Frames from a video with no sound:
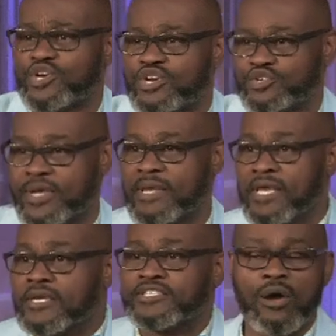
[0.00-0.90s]
your dream.
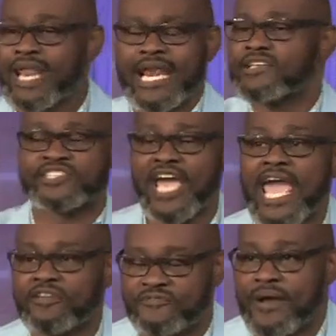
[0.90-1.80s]
Don't let us
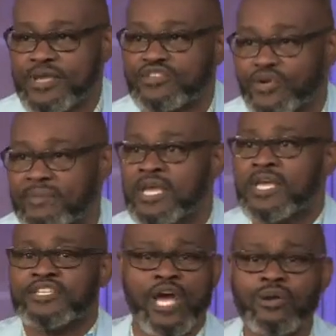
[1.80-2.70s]
take from your dream.
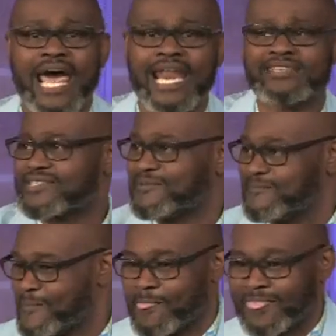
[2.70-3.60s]
Don't let us
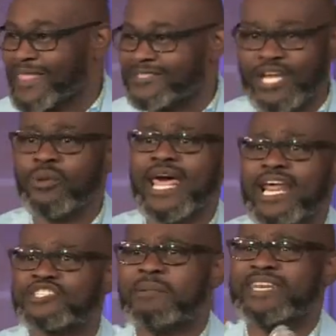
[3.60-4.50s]

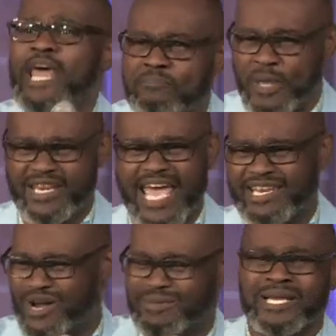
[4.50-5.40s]

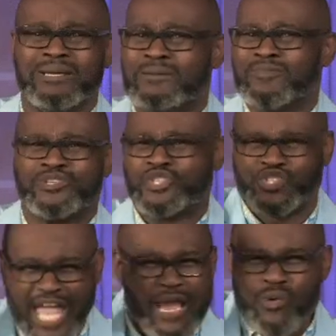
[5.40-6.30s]
manipulate or
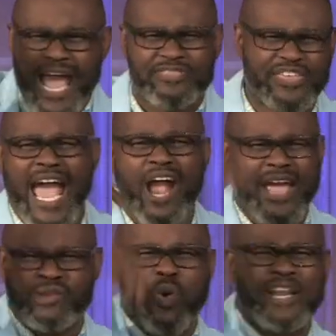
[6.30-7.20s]
stay right there
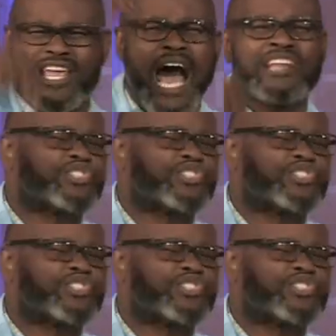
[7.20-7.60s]
in what God